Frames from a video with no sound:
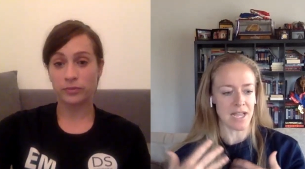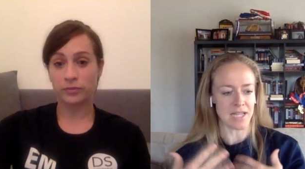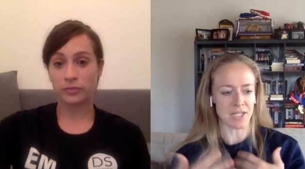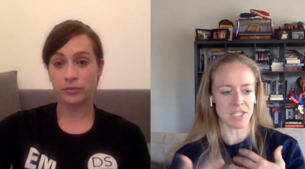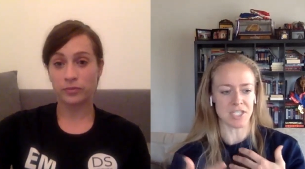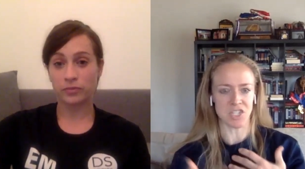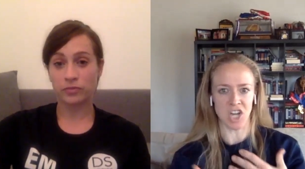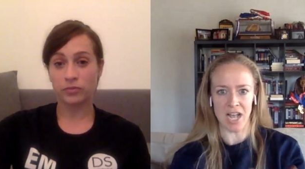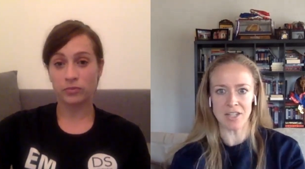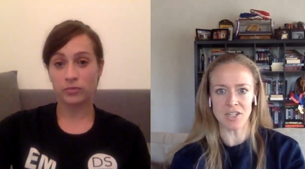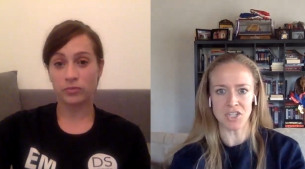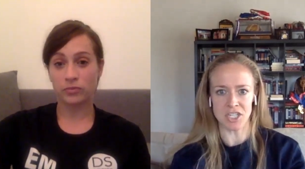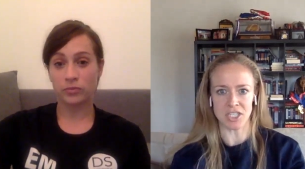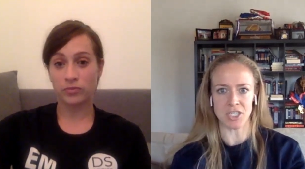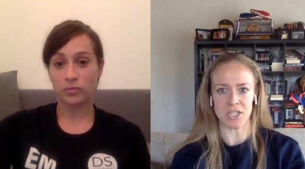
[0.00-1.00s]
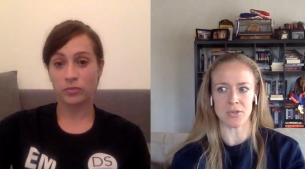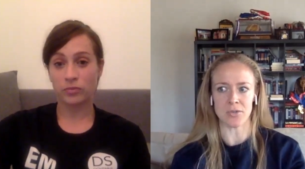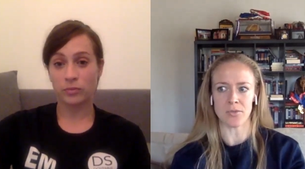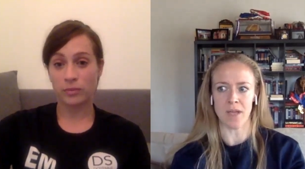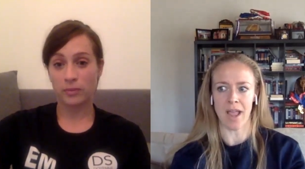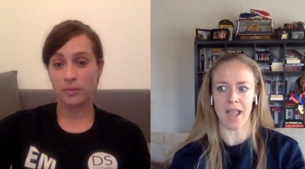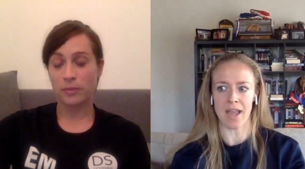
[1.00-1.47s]
Speaker 1: it just challenges
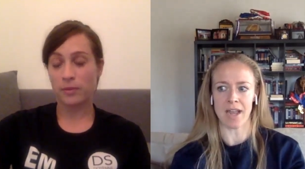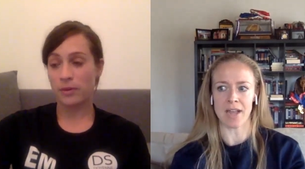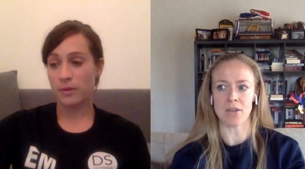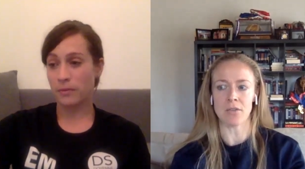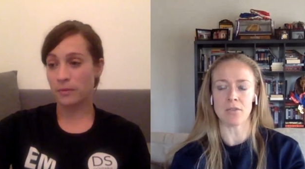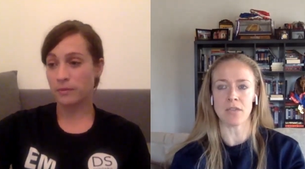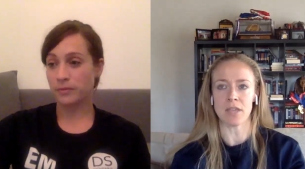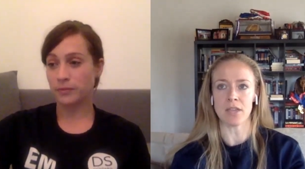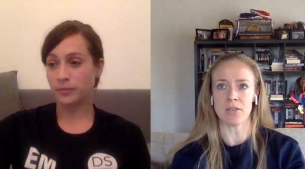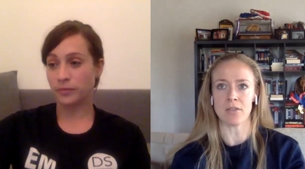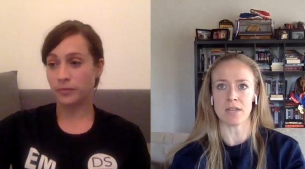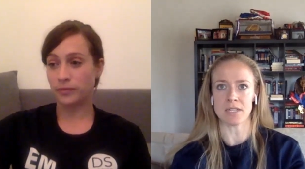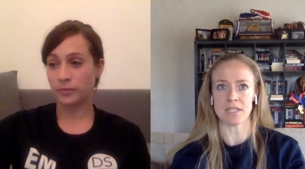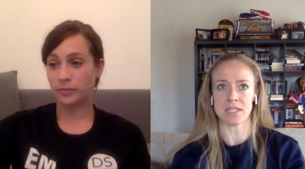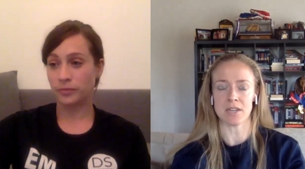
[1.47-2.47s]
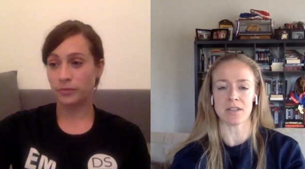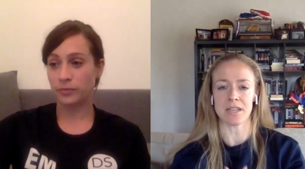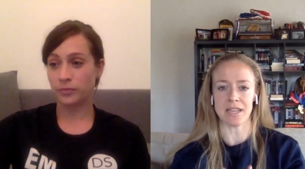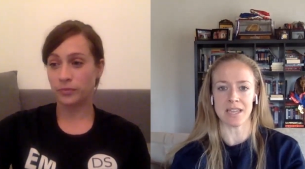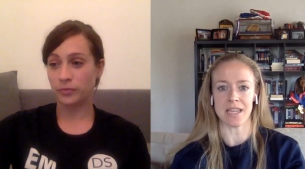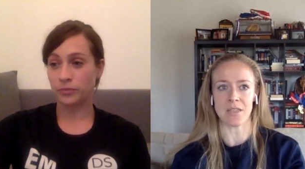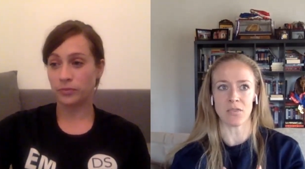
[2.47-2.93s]
you and i don't think you
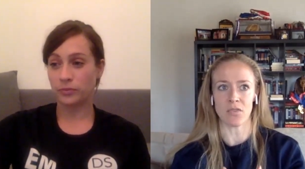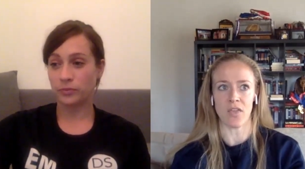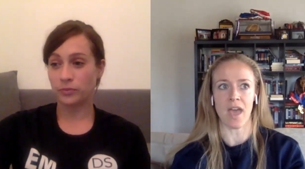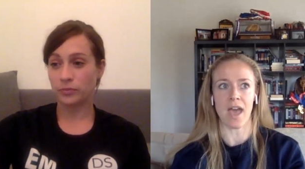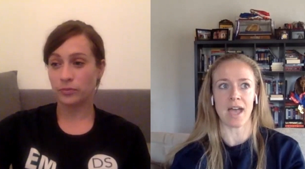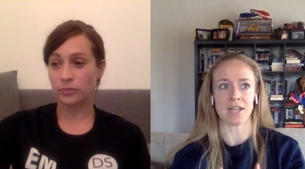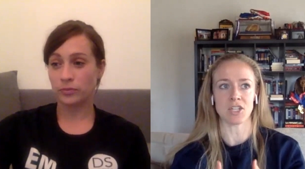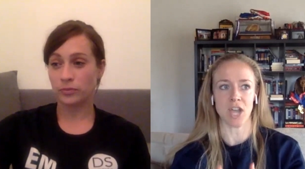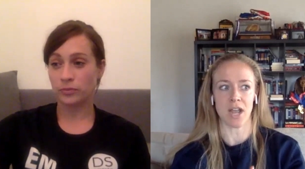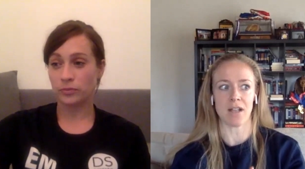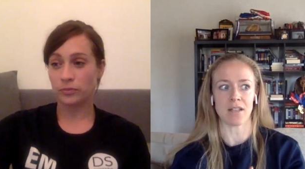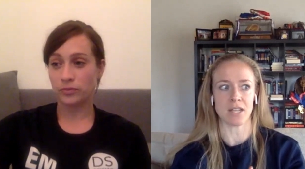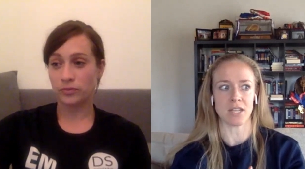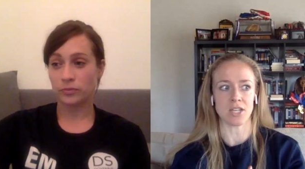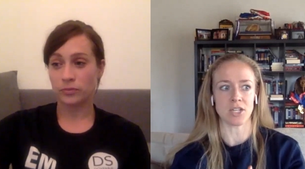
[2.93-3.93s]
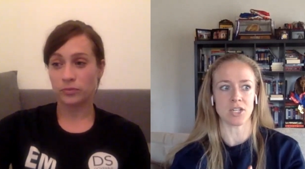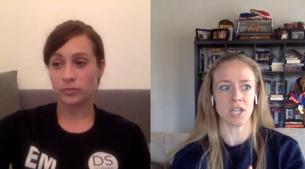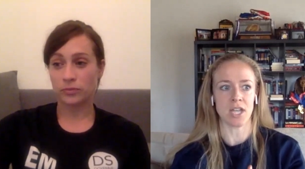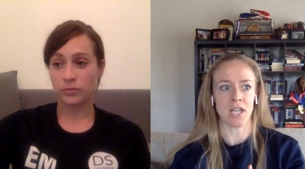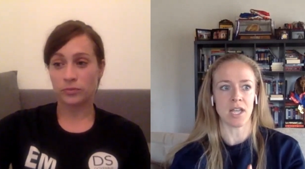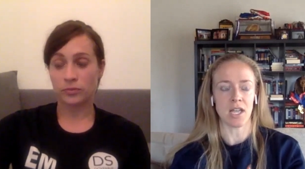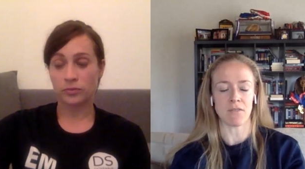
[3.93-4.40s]
necessarily get that
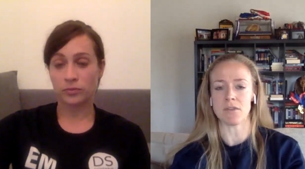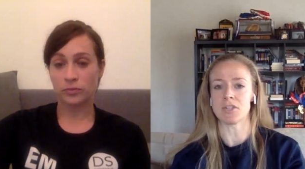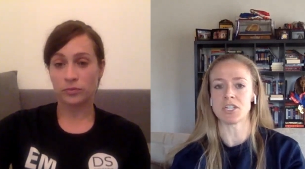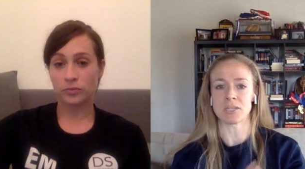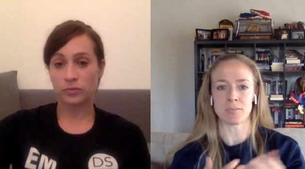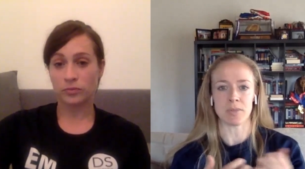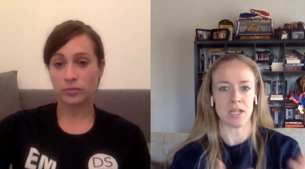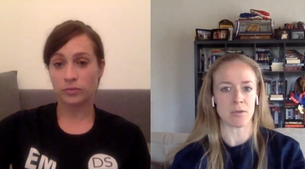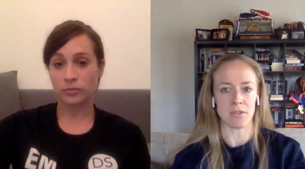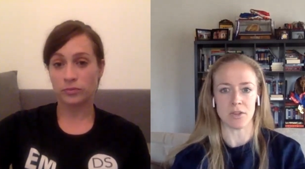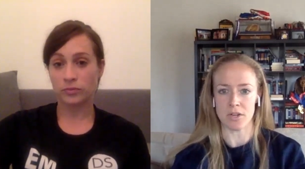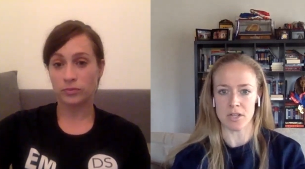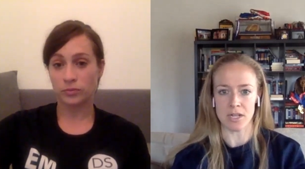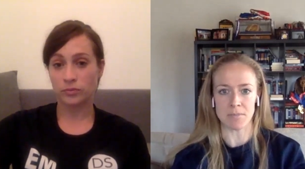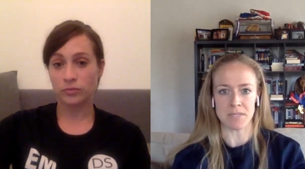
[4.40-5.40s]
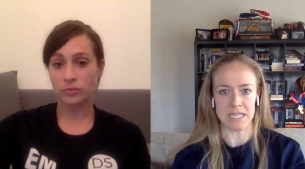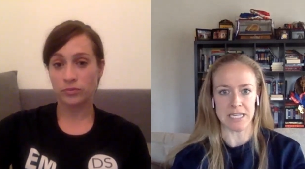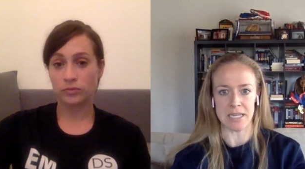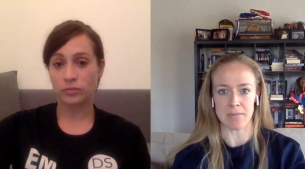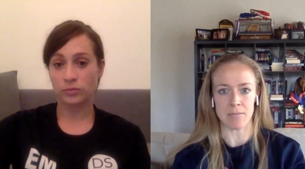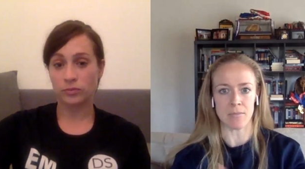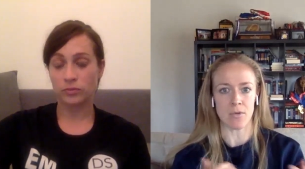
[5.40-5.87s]
challenge if you just play with your club
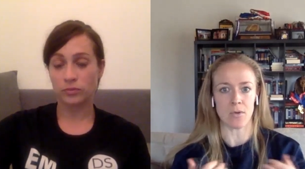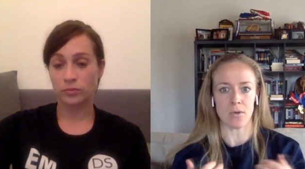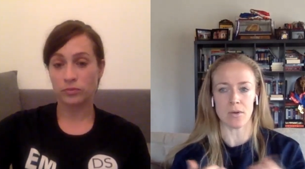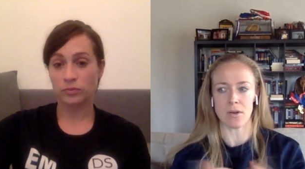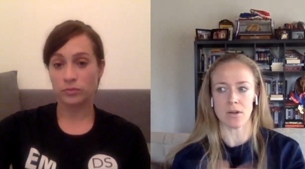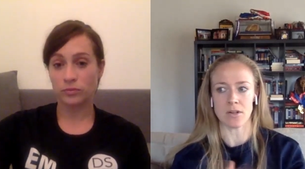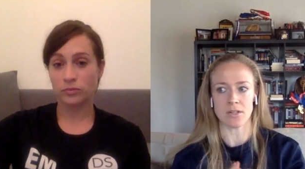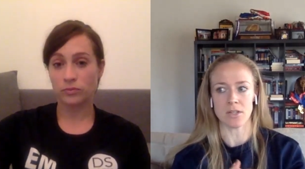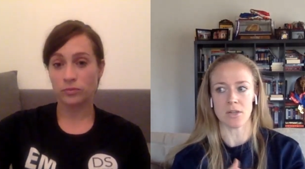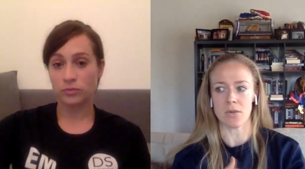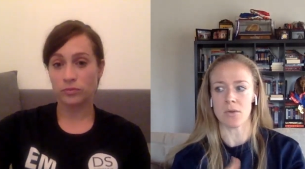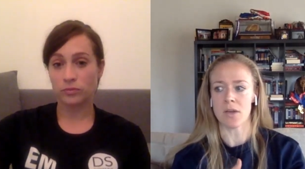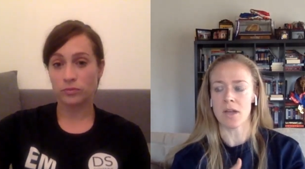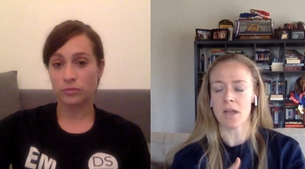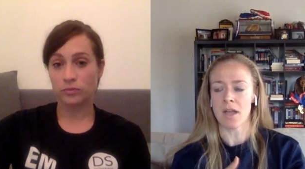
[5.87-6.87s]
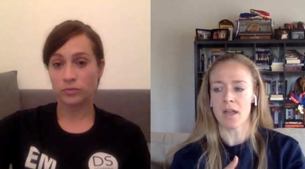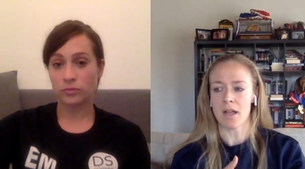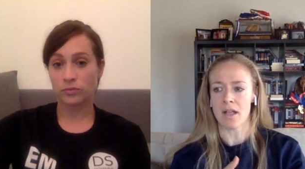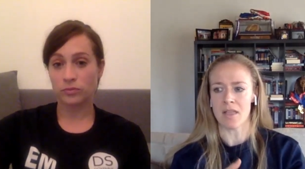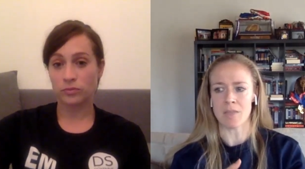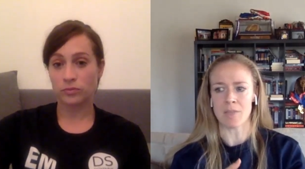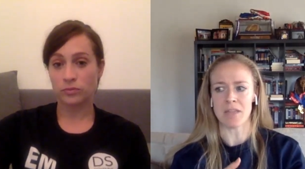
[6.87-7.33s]
team or so
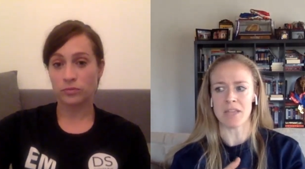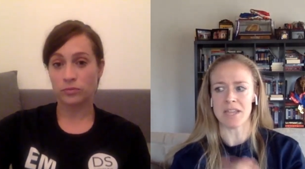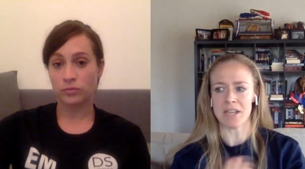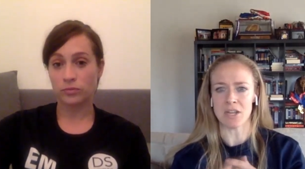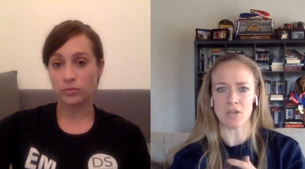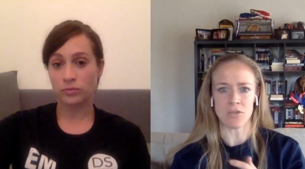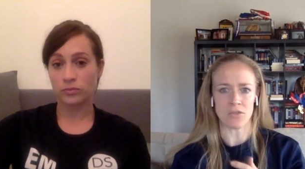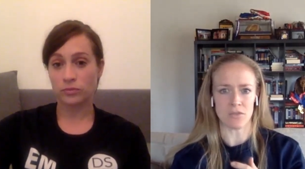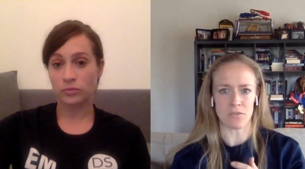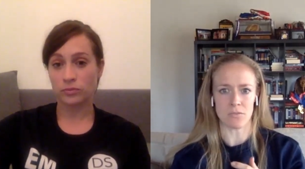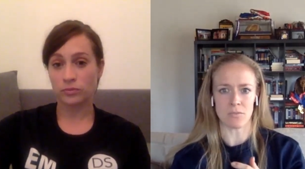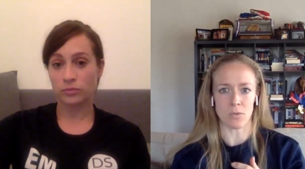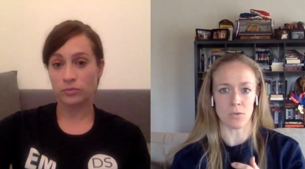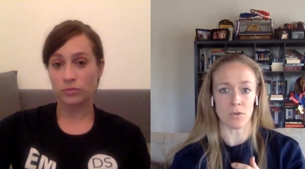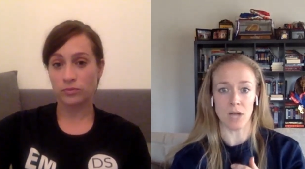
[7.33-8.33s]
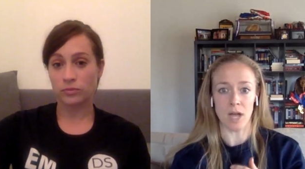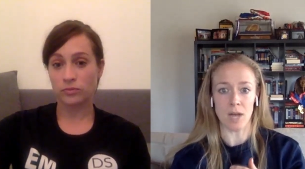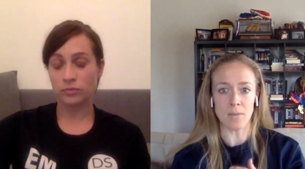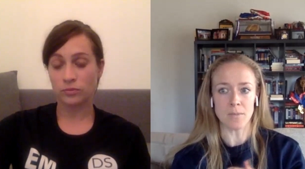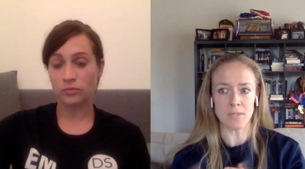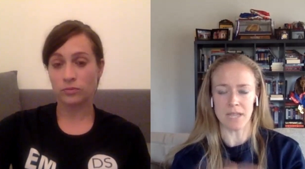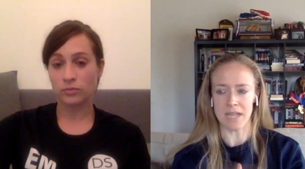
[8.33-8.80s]
then playing in youth world
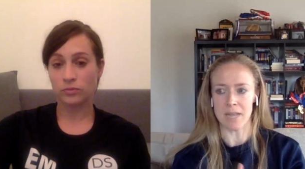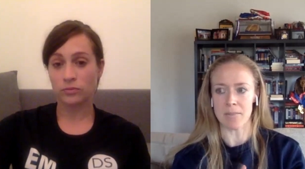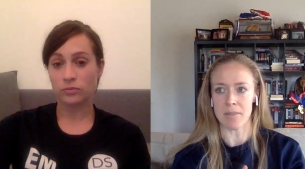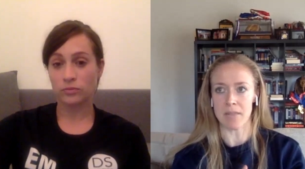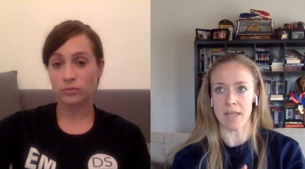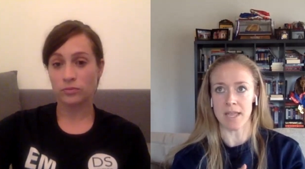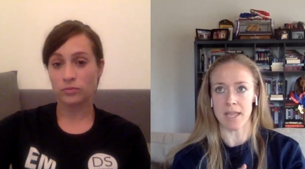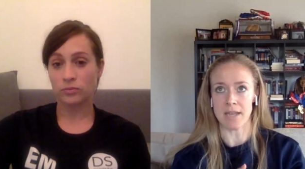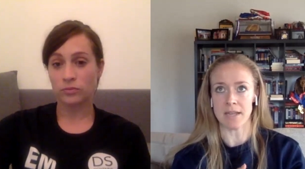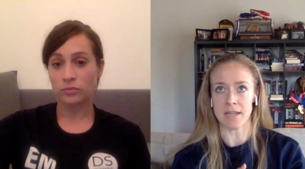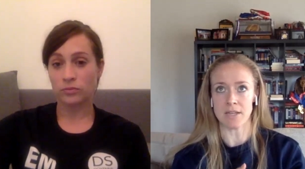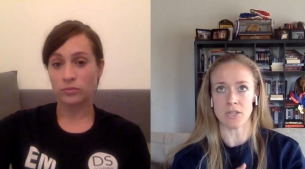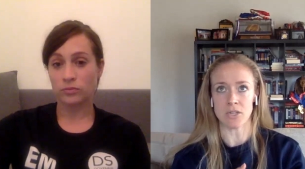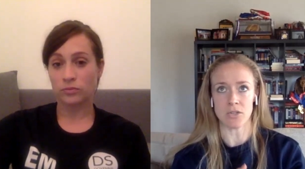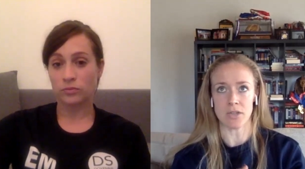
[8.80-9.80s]
cups like i played in